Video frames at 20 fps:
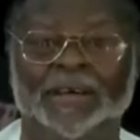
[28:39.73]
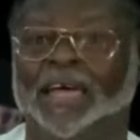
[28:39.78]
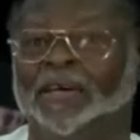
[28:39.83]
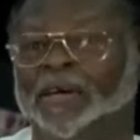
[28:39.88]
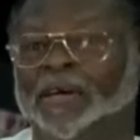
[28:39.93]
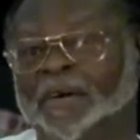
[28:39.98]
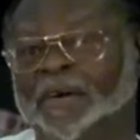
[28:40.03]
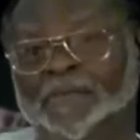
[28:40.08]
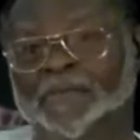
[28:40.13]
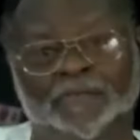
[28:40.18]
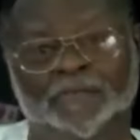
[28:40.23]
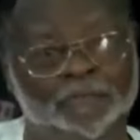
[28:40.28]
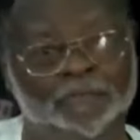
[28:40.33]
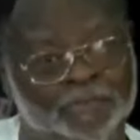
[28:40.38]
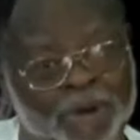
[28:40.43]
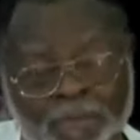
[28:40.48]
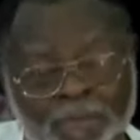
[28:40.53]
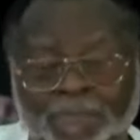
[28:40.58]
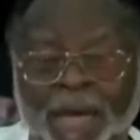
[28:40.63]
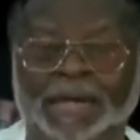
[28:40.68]
like you have even
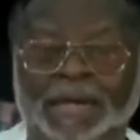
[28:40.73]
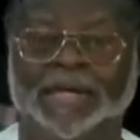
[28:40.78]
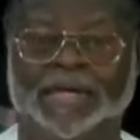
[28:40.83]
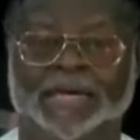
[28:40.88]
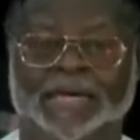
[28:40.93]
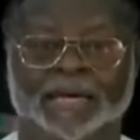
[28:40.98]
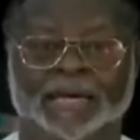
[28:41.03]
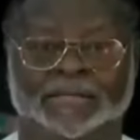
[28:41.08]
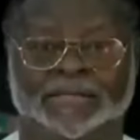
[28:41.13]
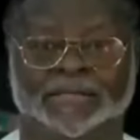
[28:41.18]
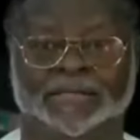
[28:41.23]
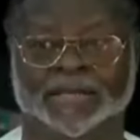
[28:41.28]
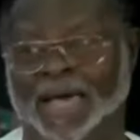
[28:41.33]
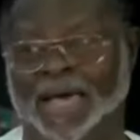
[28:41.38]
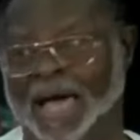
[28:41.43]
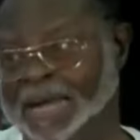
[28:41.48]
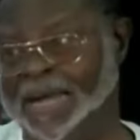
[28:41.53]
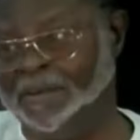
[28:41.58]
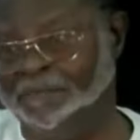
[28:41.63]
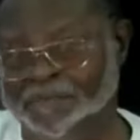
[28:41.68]
bring back the gears
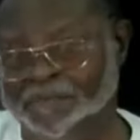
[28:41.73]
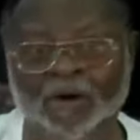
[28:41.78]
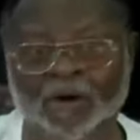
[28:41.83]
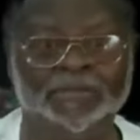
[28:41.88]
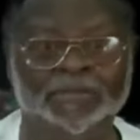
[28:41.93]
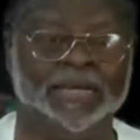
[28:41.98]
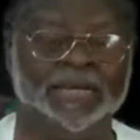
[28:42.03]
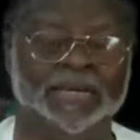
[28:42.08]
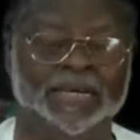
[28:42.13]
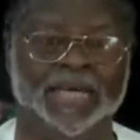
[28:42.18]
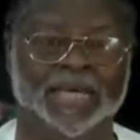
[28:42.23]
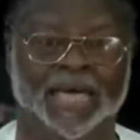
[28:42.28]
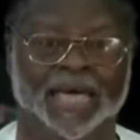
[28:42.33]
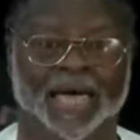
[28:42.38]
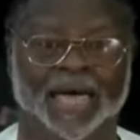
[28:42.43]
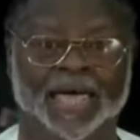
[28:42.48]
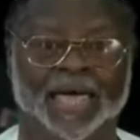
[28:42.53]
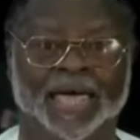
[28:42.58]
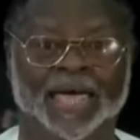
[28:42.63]
at the fountain here.